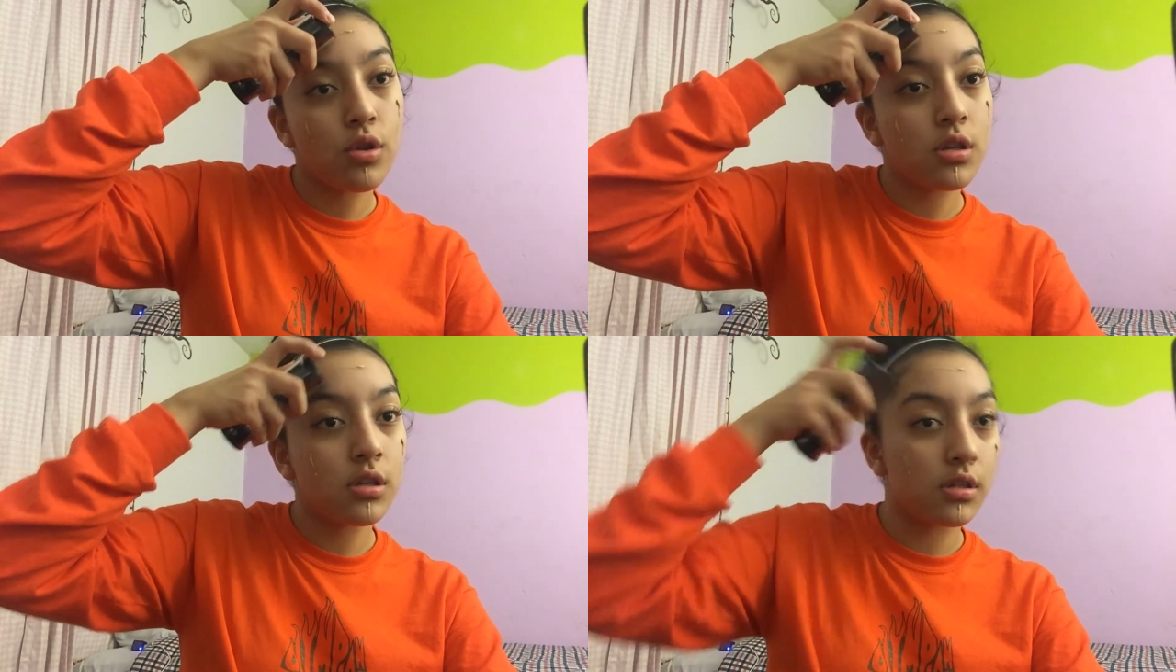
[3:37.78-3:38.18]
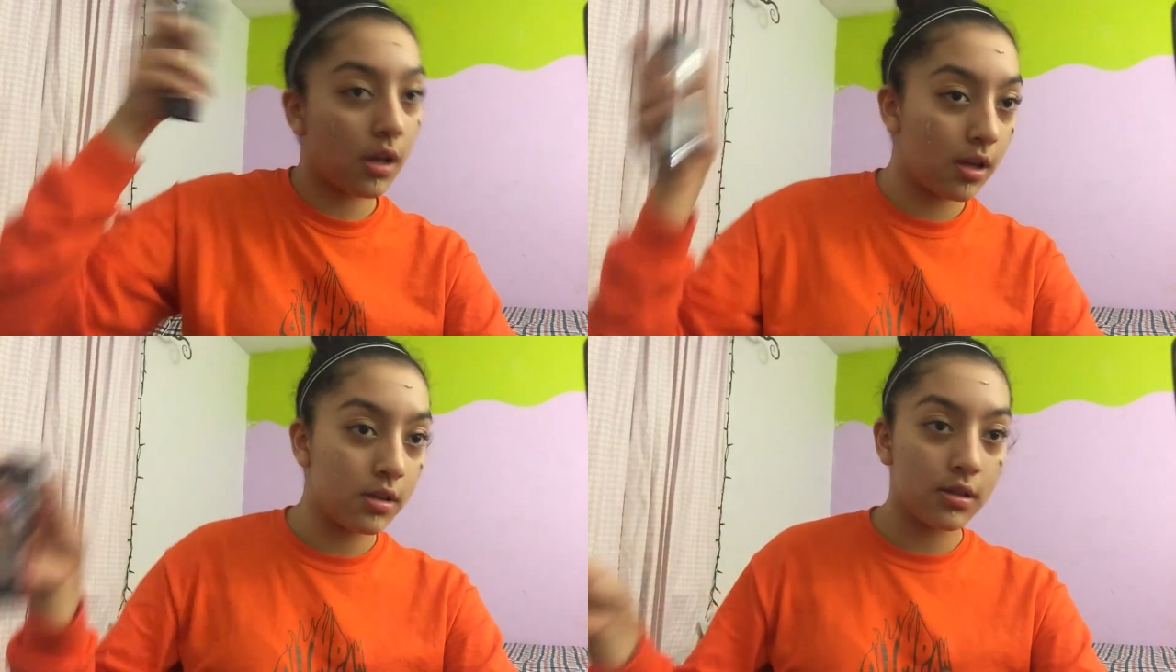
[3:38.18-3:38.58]
This is
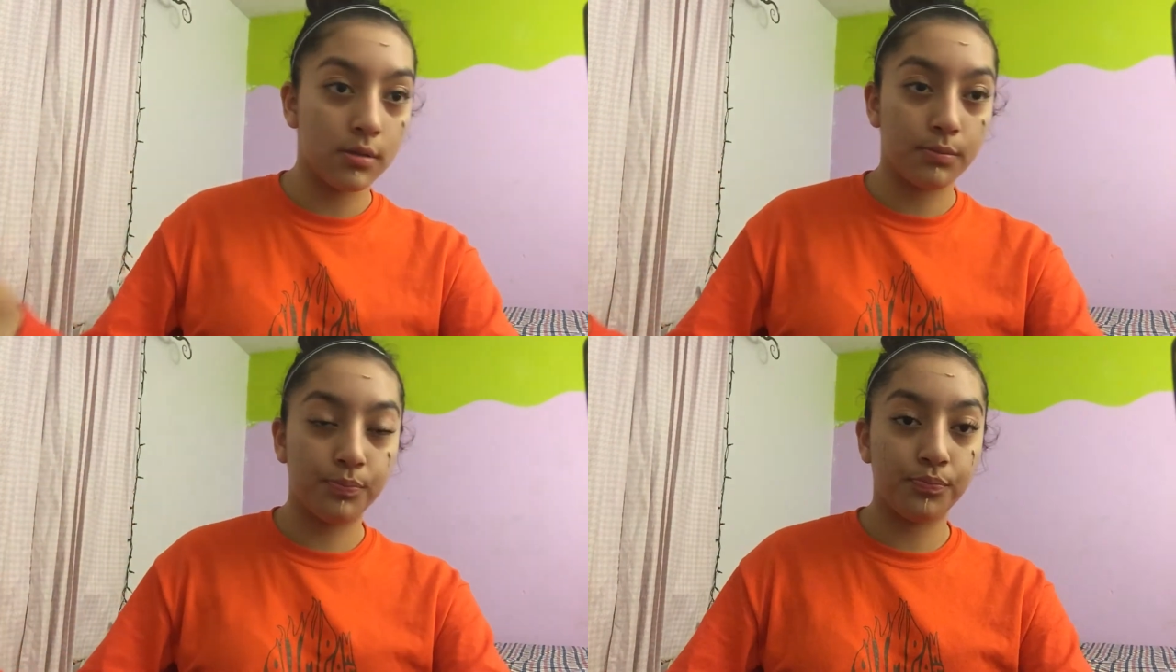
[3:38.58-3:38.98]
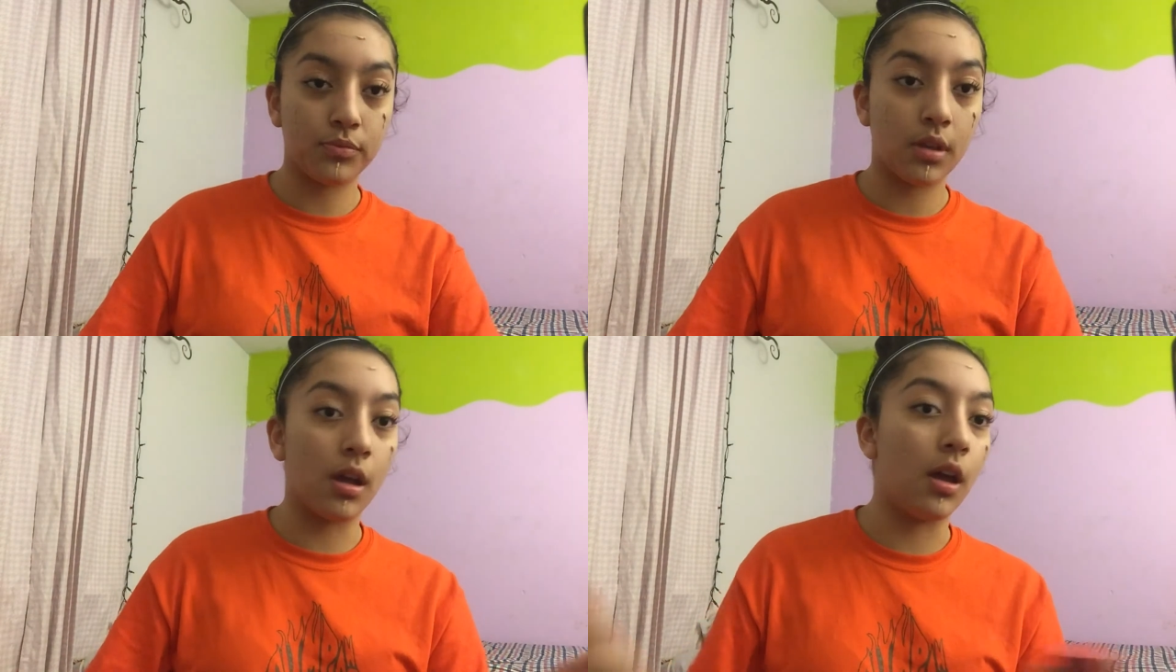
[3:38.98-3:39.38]
nice.
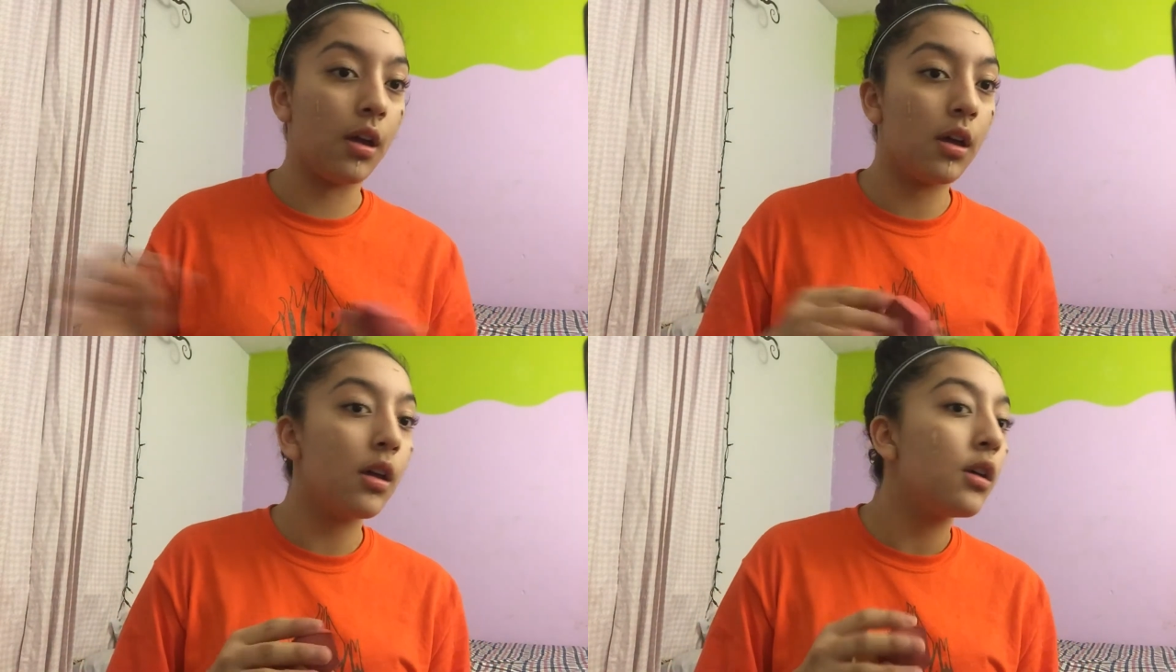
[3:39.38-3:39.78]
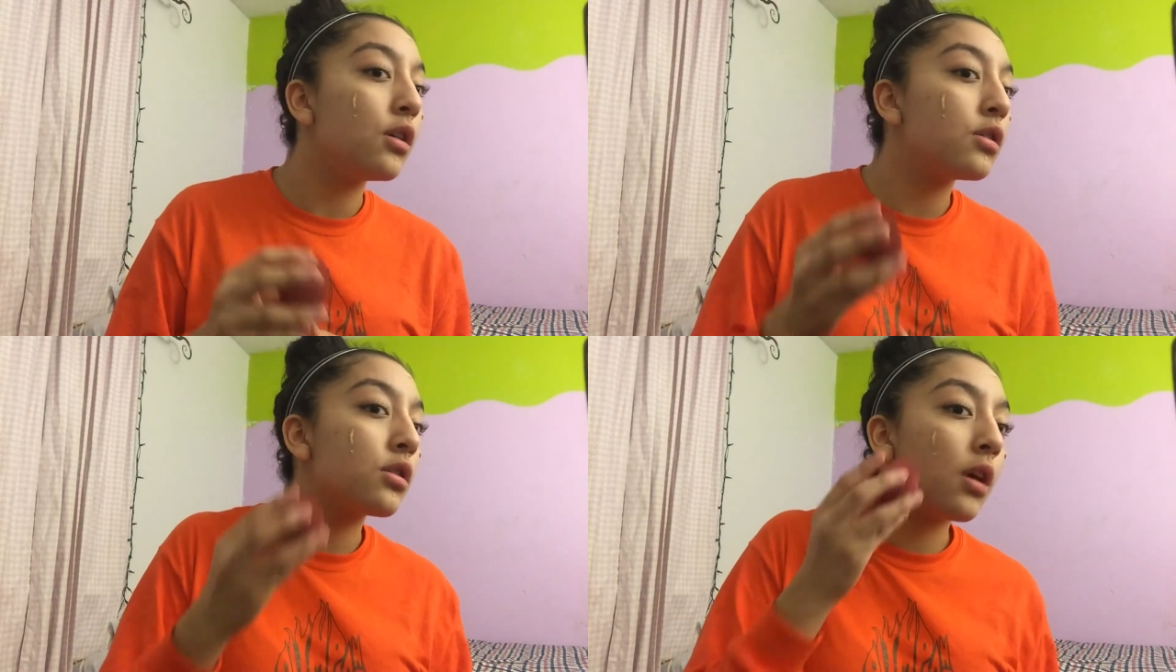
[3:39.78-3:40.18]
Okay.
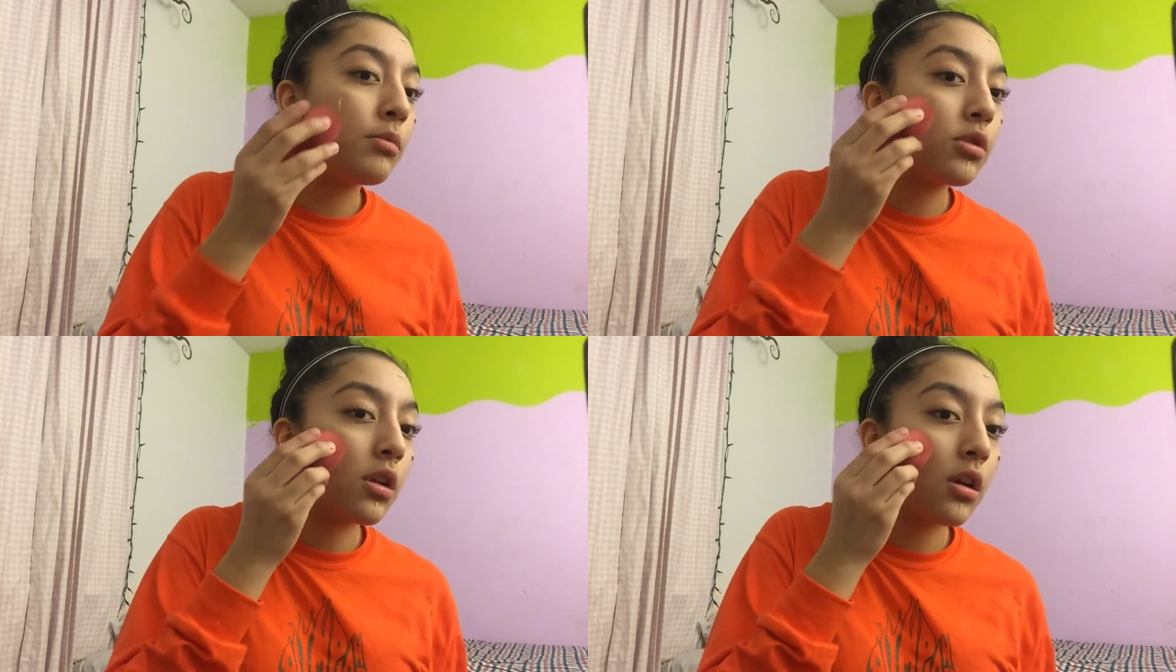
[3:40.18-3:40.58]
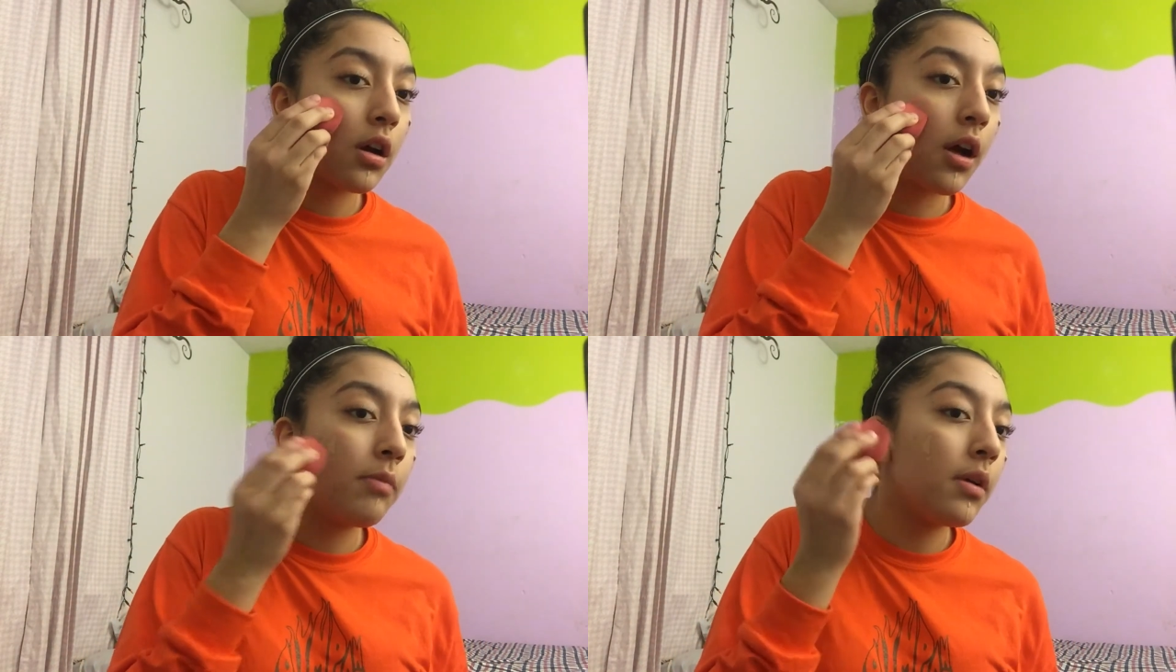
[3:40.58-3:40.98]
Now I'm just gonna
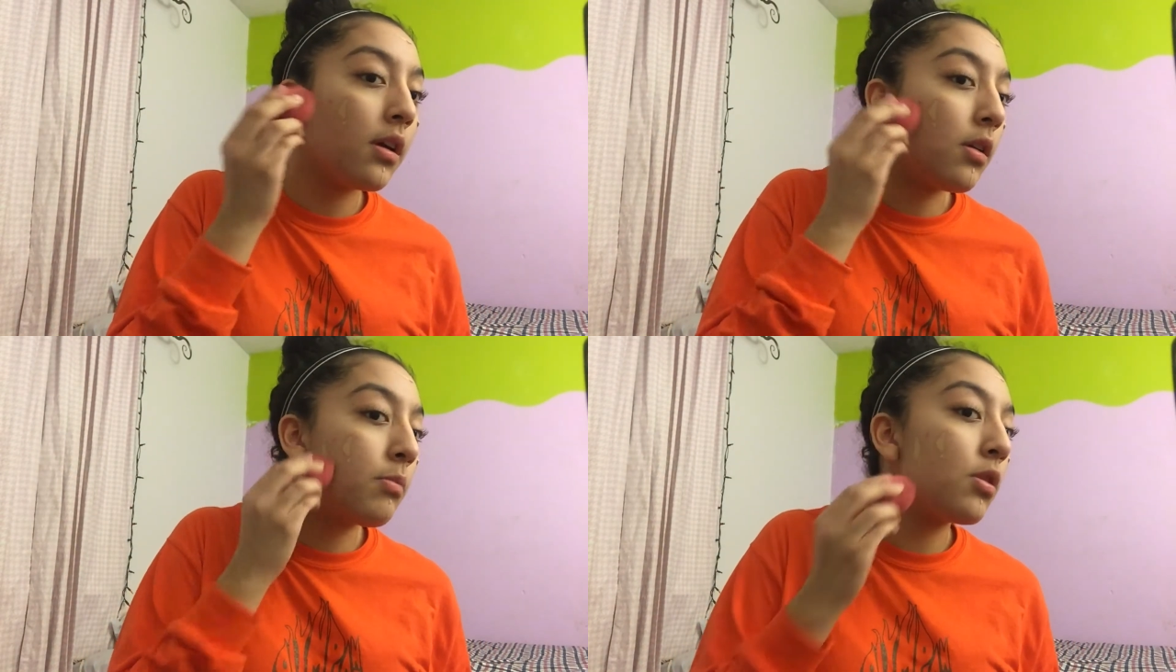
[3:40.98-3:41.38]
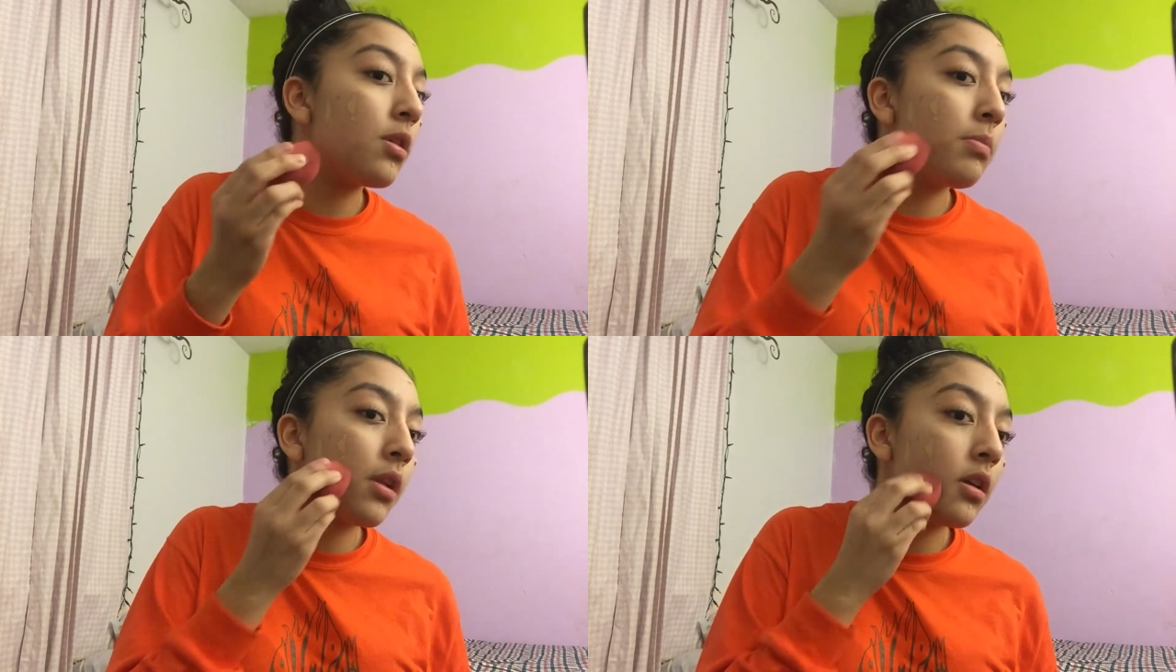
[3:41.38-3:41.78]
grab my
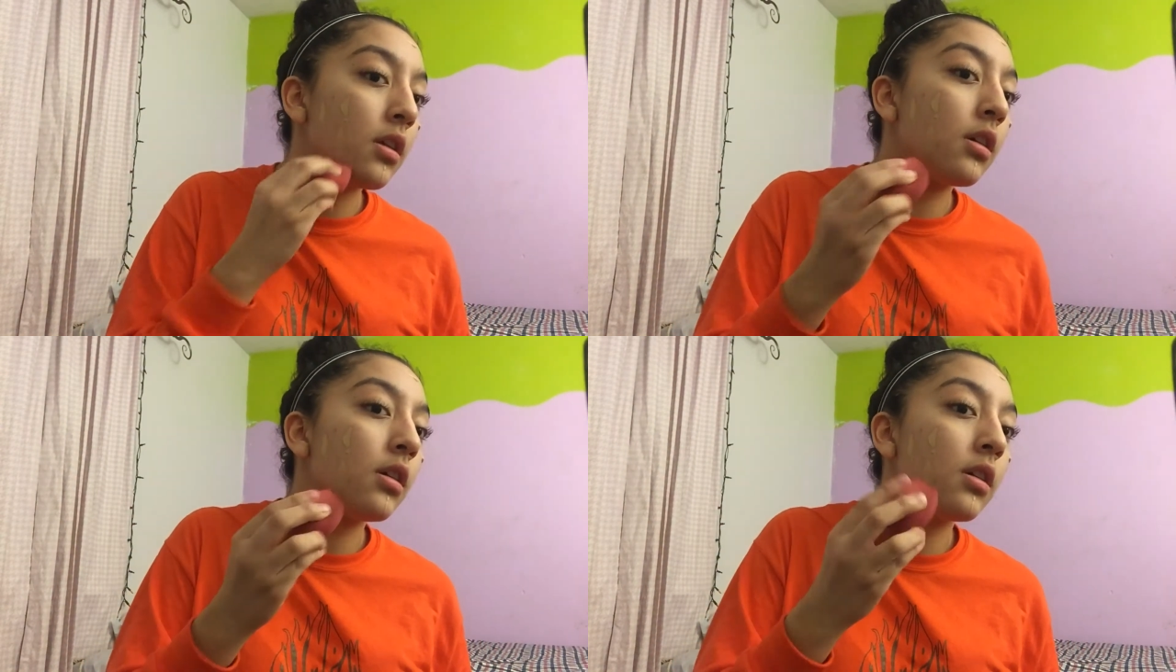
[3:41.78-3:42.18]
beauty blender